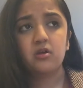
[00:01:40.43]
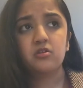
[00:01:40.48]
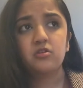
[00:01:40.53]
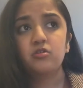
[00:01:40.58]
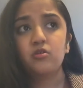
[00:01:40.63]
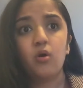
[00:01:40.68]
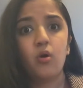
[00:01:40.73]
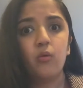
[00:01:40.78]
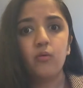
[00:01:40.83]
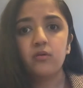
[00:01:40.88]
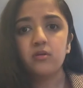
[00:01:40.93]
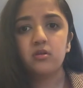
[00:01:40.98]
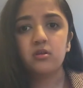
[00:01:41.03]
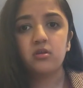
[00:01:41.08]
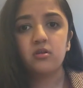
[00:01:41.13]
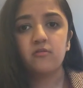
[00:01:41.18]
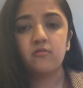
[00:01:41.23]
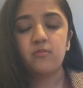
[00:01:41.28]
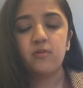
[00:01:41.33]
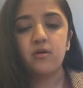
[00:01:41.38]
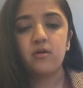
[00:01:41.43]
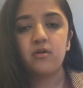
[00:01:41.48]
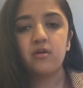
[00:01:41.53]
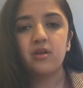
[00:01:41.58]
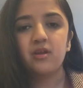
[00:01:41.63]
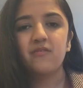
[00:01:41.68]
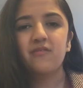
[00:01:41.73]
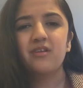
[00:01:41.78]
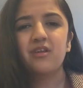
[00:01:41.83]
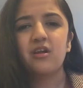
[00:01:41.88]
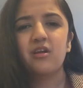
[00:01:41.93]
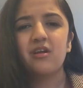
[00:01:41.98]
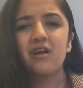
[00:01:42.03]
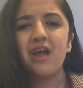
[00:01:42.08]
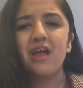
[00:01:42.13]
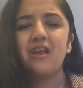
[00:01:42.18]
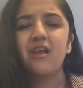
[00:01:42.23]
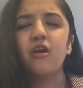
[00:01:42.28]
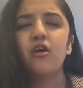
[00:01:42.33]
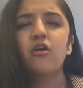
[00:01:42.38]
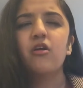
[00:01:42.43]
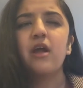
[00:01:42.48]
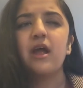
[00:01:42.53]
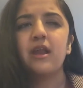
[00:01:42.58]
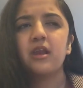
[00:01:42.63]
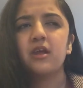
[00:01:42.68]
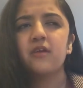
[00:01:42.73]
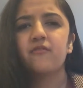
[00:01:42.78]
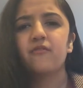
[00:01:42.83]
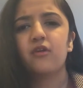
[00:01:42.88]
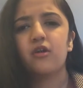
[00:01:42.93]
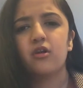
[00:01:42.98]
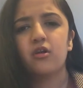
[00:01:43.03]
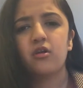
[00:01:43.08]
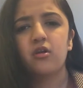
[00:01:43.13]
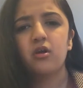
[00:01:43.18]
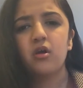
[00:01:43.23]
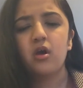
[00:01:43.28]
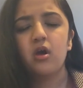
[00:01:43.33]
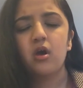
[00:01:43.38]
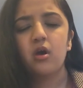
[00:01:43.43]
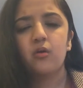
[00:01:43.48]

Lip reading: She's always deserved better. And even her ending for her